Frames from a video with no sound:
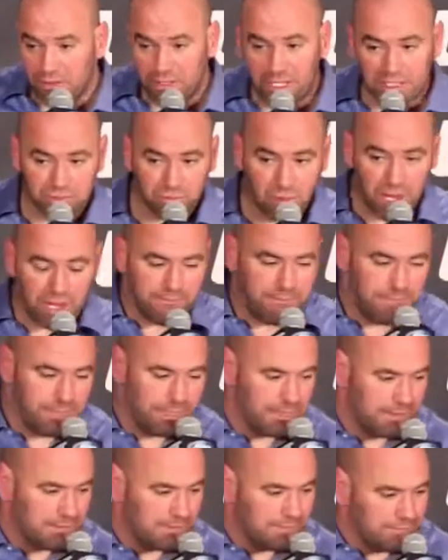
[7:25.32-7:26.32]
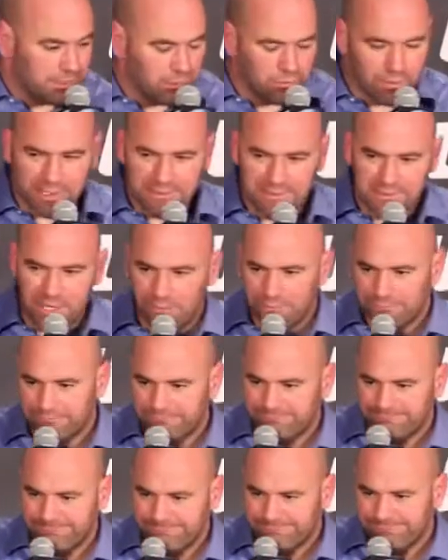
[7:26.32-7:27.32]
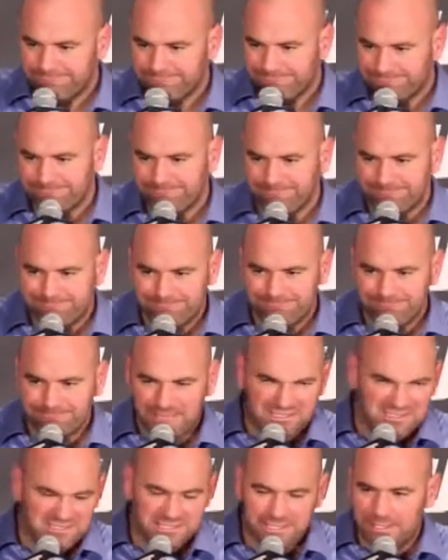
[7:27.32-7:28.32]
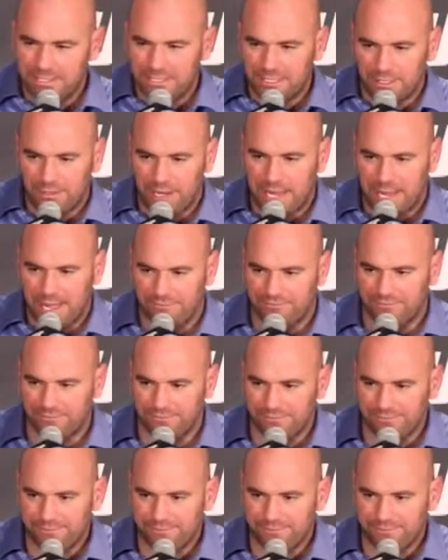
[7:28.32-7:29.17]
Guess what? Lorenzo, I'll see you in a year and a half.